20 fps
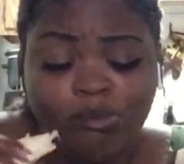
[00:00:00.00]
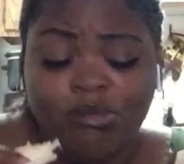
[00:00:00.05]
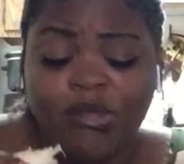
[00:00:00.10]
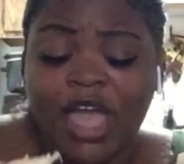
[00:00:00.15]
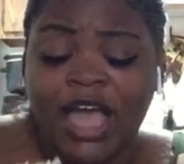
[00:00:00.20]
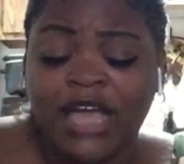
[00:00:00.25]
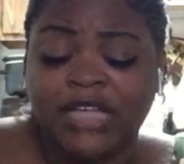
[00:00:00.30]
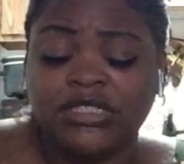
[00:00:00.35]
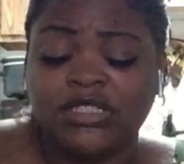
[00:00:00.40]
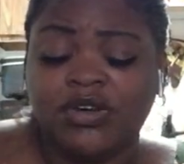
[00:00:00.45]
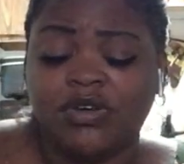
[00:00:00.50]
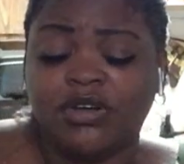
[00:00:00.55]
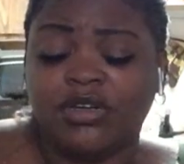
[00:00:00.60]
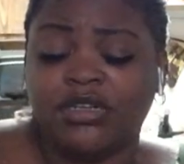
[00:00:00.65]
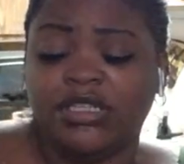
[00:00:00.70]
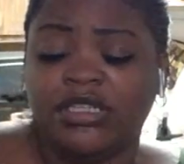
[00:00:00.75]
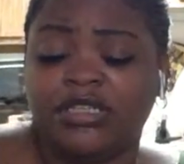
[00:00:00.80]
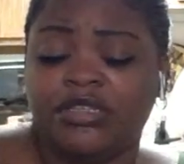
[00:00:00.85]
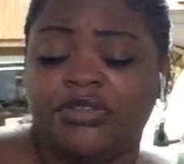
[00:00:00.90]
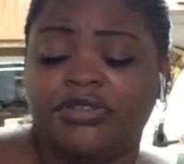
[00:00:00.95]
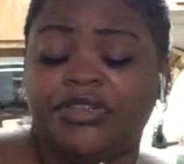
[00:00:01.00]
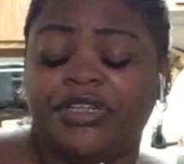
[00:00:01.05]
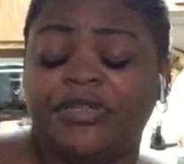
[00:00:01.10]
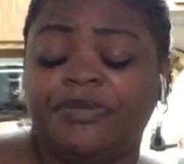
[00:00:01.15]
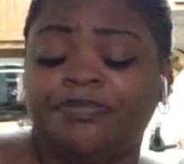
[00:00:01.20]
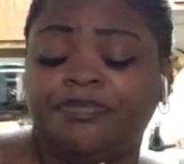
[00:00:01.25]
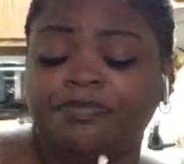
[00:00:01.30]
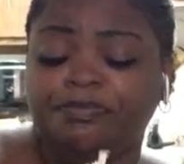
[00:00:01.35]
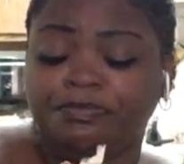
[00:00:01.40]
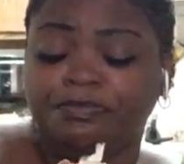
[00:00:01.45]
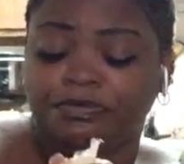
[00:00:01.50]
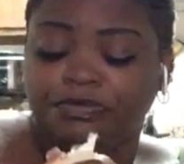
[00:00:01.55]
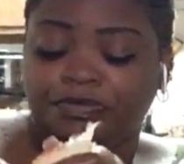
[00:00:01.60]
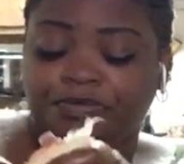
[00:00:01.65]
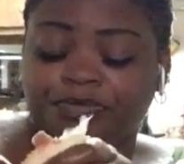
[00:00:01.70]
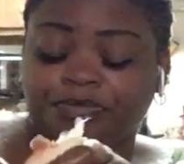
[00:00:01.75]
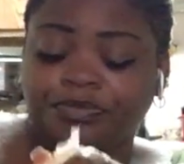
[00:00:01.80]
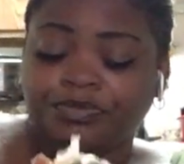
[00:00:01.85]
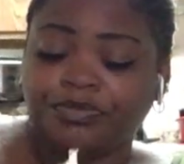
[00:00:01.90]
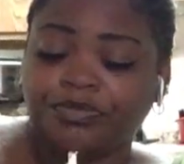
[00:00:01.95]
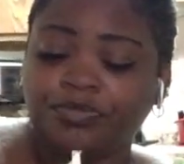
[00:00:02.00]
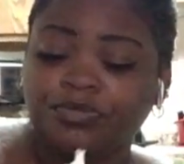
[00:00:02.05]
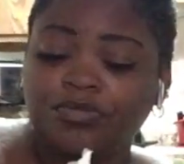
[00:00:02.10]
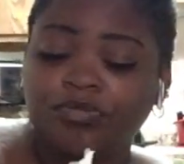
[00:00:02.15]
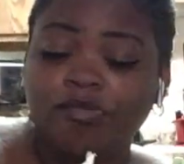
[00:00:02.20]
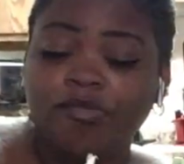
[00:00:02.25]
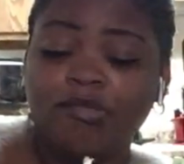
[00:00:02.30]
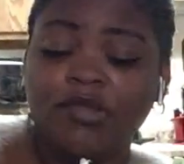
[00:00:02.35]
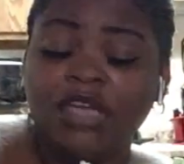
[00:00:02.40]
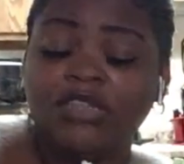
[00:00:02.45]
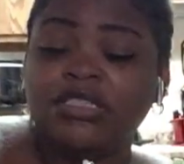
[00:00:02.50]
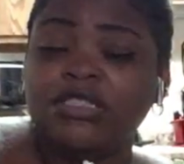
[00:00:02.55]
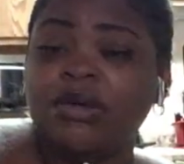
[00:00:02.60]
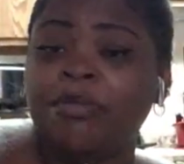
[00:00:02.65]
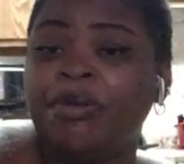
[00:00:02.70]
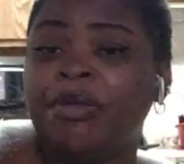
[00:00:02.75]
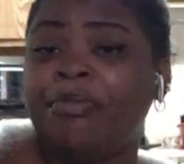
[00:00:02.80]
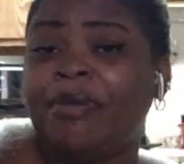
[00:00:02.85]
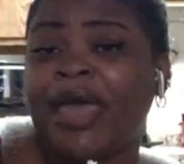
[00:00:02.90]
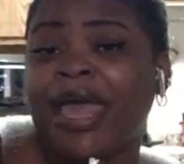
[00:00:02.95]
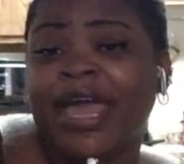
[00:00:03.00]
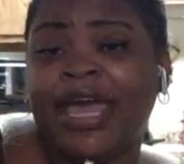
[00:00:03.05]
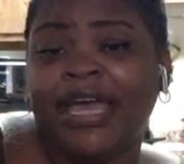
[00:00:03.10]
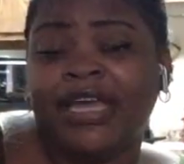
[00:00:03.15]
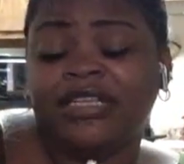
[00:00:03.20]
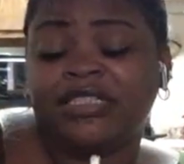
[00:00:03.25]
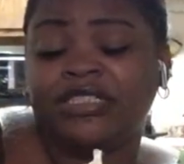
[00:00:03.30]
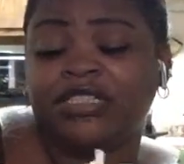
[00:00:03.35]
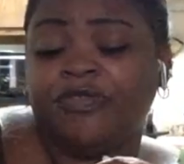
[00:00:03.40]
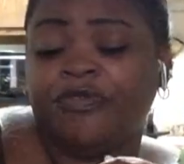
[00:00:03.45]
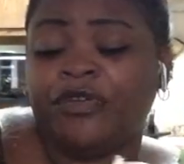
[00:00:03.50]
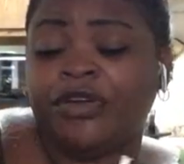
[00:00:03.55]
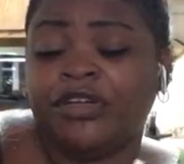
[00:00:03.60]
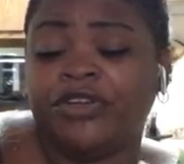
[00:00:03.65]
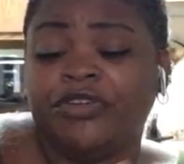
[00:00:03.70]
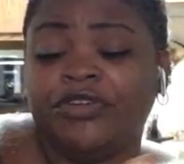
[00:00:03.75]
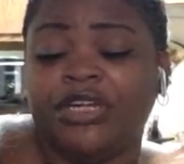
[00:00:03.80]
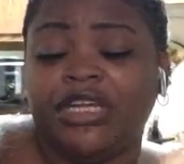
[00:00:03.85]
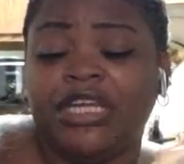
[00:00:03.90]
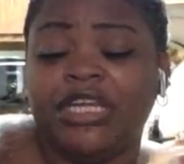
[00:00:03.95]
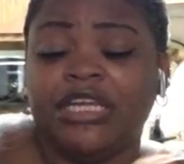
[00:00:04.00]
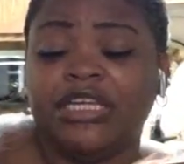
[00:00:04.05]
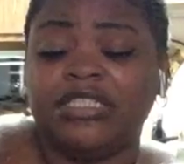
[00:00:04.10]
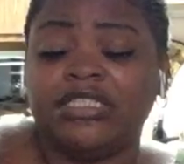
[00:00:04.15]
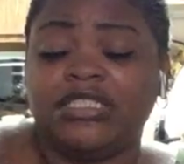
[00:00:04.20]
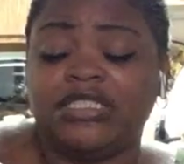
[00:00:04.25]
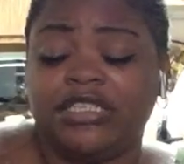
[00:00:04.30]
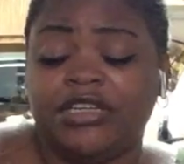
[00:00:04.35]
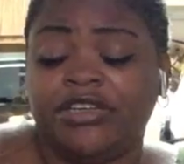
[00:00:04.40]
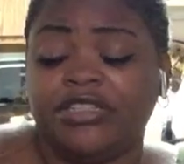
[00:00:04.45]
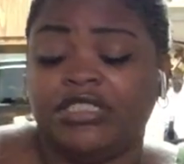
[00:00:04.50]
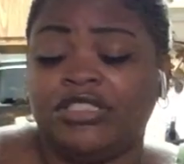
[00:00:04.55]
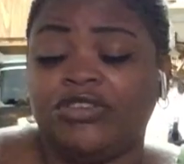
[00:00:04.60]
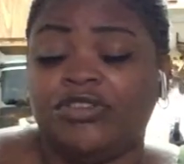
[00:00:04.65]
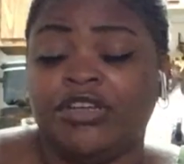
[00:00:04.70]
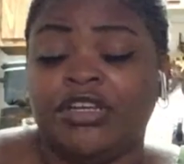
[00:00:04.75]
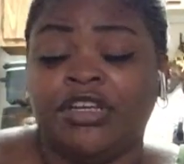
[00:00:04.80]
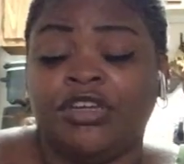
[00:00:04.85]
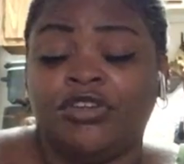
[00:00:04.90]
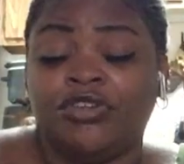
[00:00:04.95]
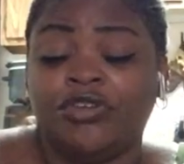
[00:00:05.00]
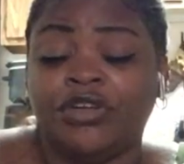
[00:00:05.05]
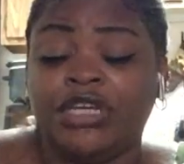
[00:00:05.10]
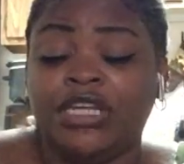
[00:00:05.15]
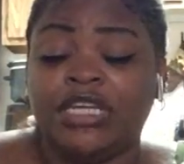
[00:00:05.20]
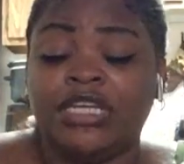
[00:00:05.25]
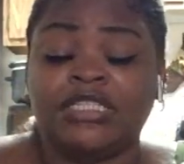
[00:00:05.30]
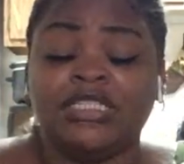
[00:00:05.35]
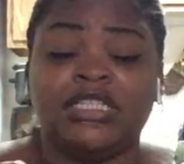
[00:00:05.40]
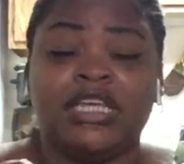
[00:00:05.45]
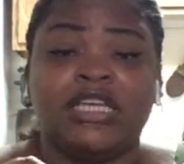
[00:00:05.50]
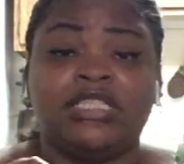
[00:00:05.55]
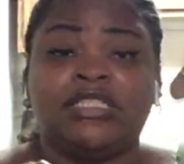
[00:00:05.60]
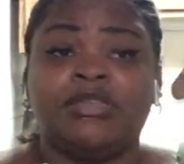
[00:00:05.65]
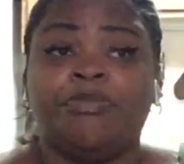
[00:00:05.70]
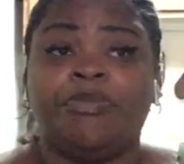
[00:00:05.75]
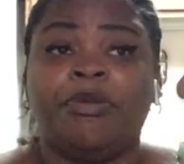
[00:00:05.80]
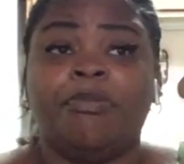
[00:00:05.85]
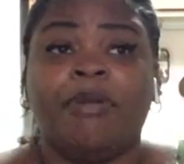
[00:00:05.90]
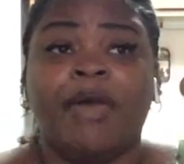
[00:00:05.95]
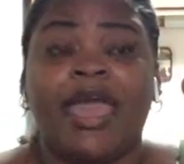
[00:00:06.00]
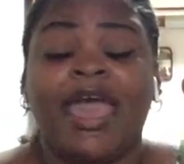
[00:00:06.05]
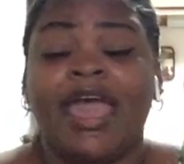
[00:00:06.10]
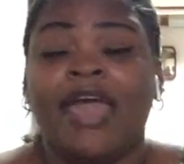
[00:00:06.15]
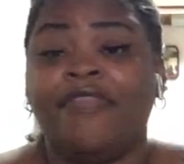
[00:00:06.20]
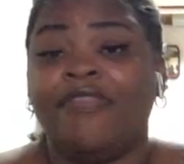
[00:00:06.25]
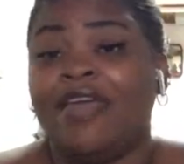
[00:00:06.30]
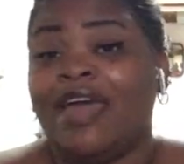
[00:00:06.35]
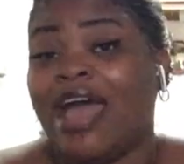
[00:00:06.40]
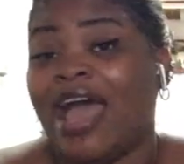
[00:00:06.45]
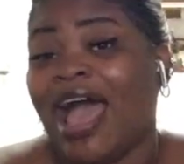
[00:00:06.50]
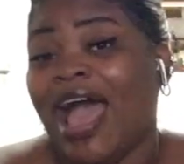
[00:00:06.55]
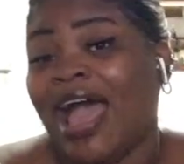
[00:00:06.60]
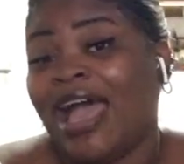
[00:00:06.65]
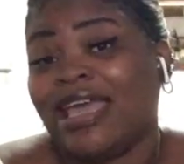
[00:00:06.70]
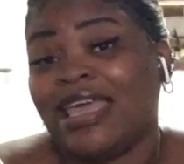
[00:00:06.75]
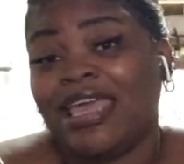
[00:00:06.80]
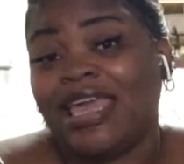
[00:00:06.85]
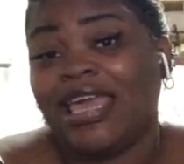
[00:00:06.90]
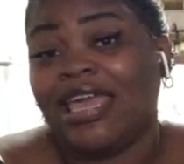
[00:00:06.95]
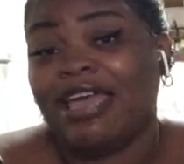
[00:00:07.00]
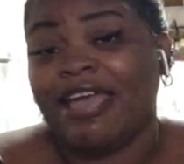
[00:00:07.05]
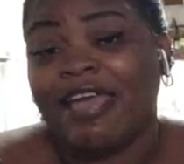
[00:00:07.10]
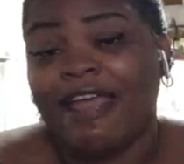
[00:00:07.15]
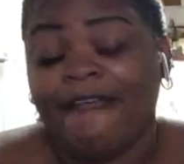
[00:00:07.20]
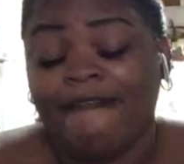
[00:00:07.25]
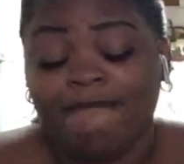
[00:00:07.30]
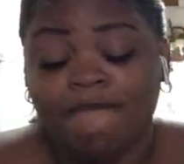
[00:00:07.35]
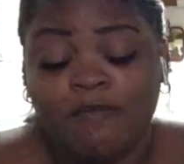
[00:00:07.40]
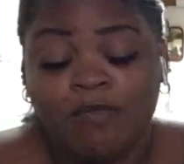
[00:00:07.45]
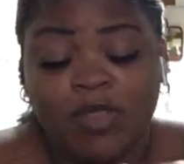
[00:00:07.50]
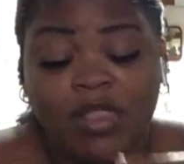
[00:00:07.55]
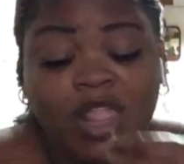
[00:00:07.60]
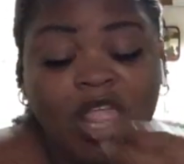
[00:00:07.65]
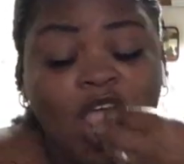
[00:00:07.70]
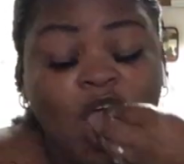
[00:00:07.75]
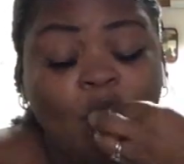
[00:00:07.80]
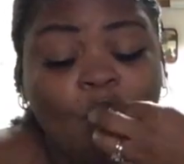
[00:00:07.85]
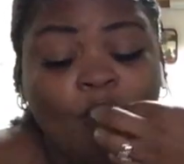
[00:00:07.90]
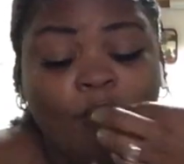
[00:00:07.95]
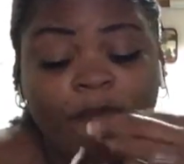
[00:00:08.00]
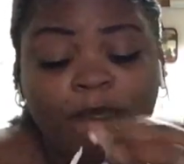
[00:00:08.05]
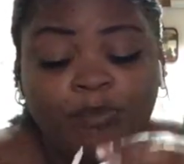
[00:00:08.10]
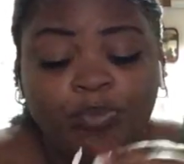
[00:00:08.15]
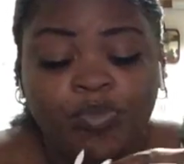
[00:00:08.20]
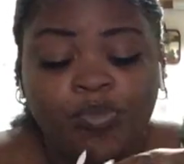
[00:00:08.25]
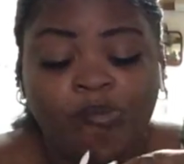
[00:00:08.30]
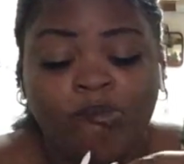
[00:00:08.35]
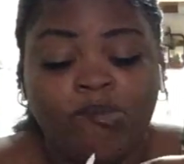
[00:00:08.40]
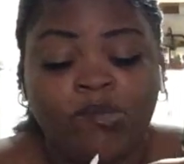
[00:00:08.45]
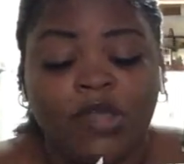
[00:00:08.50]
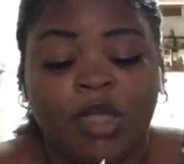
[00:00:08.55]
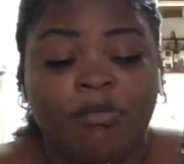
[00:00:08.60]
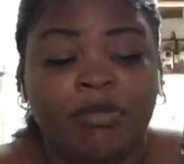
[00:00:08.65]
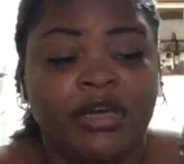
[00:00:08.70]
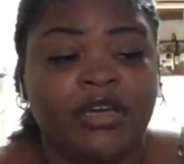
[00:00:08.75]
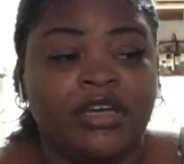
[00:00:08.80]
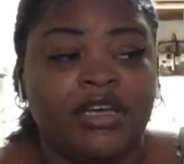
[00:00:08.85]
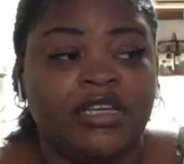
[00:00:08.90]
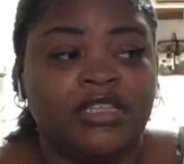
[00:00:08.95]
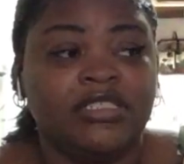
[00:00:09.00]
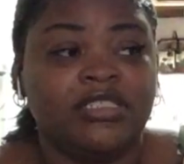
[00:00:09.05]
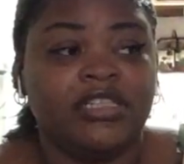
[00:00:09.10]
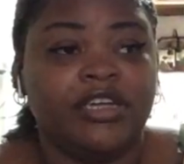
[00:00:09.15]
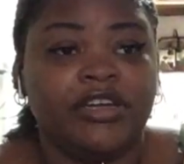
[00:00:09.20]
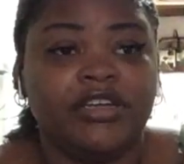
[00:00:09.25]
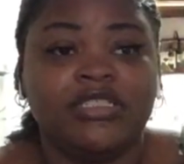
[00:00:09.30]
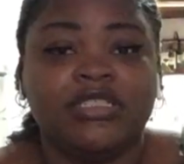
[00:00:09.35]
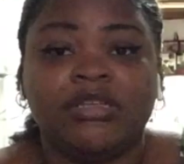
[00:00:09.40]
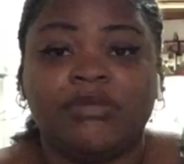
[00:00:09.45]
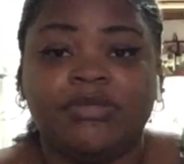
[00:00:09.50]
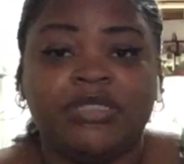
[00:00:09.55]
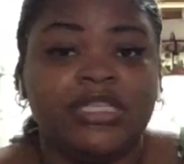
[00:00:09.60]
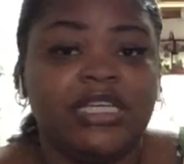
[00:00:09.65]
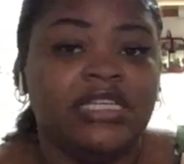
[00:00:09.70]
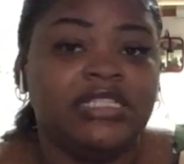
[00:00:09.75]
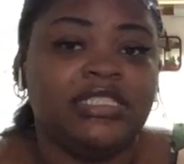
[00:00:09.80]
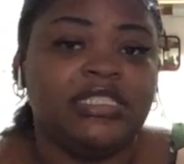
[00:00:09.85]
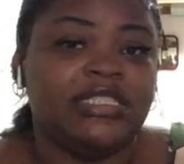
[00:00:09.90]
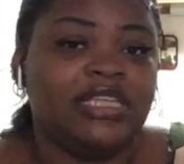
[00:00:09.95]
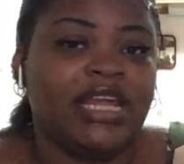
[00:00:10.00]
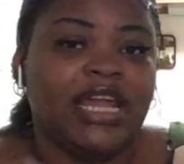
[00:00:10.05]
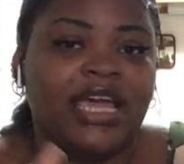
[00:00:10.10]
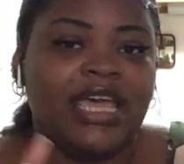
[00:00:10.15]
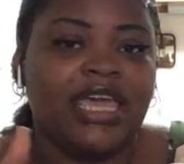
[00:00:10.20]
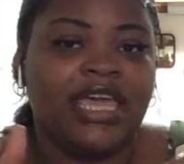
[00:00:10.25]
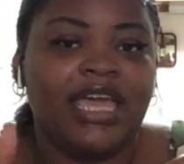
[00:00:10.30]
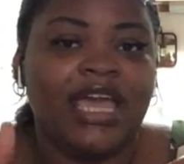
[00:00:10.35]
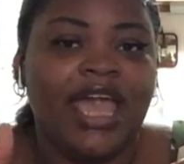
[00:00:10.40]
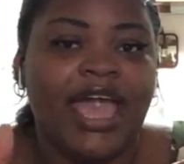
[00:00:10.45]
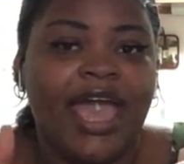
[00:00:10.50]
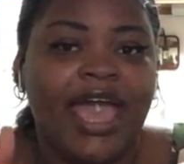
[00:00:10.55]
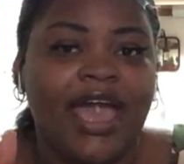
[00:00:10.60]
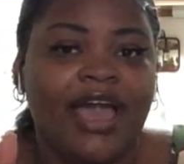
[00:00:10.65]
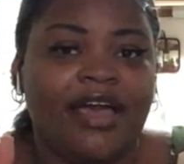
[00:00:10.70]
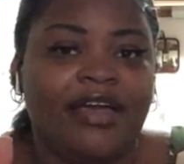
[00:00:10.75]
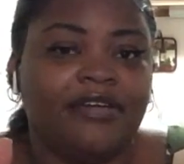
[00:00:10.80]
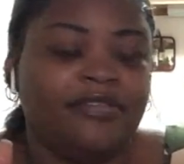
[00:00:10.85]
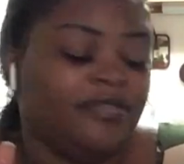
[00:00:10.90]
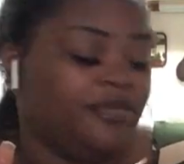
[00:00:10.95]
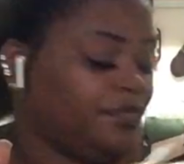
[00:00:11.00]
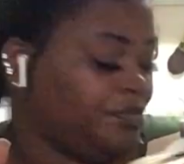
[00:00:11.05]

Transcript: I totally agree. Some people add different ingredients. There's ingredients that some people add that I can't, because there's some seasons that I can't have.